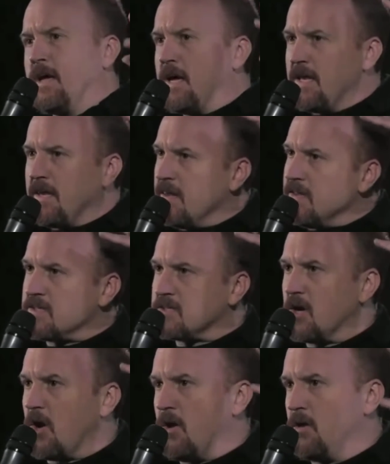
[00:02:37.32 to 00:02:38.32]
in the
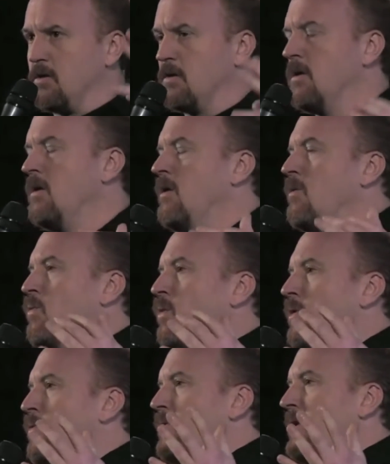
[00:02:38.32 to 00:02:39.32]
skull.
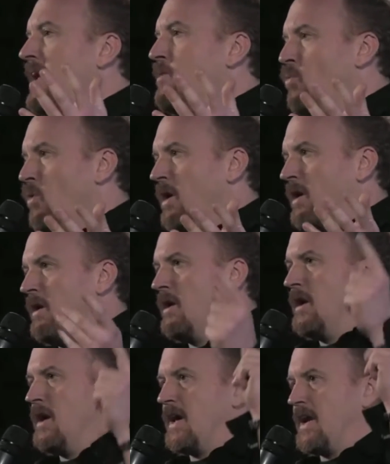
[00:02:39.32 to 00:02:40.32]
Name one.
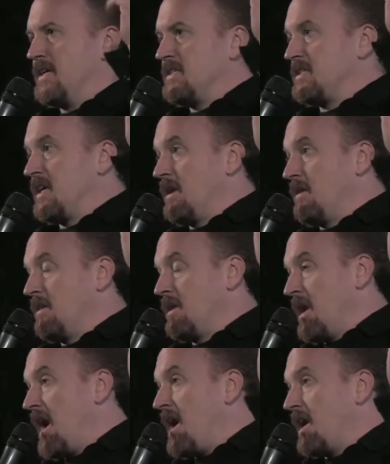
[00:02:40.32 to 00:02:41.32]
And I said, the
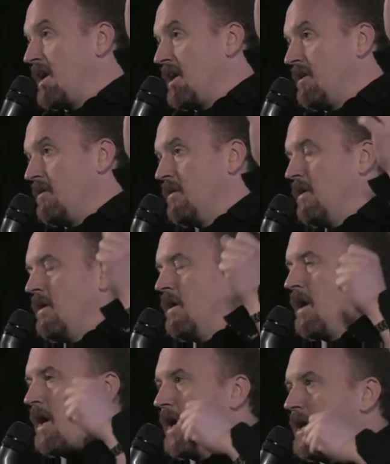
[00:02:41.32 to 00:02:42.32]
noggin.
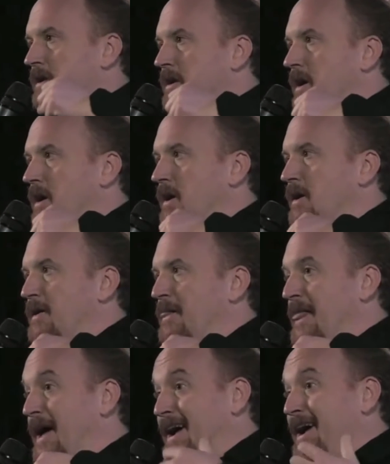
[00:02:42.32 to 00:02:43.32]
And
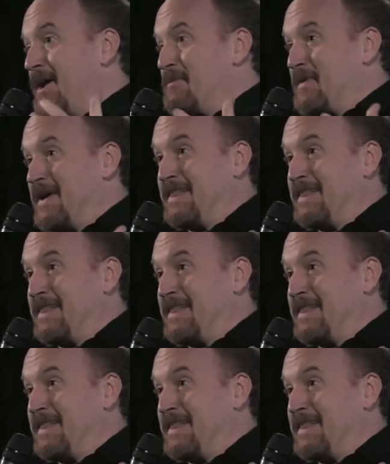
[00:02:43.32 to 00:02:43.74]
I got a big